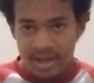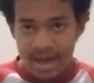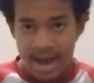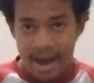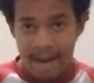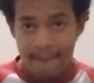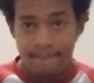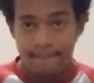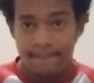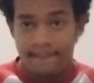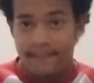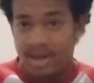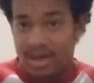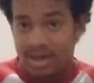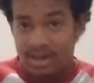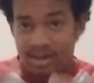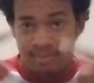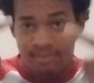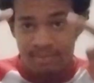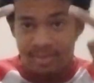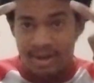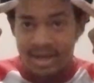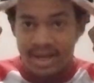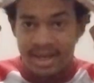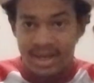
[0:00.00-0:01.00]

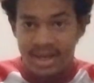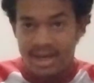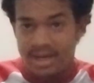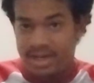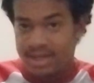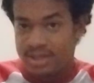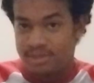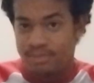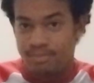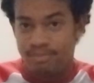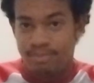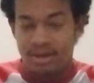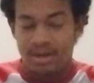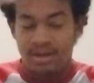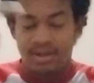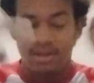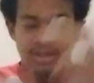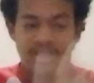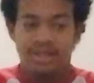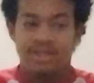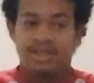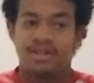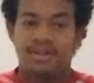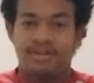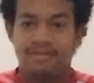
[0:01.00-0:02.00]
My head is
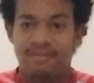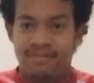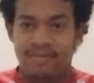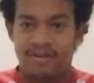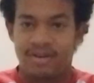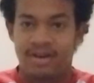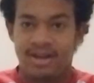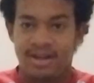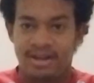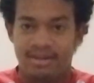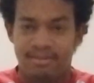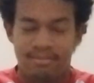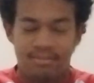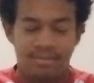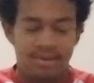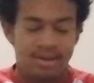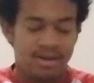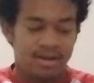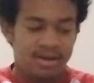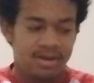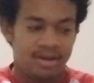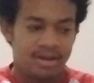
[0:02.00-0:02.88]
barely in the frame.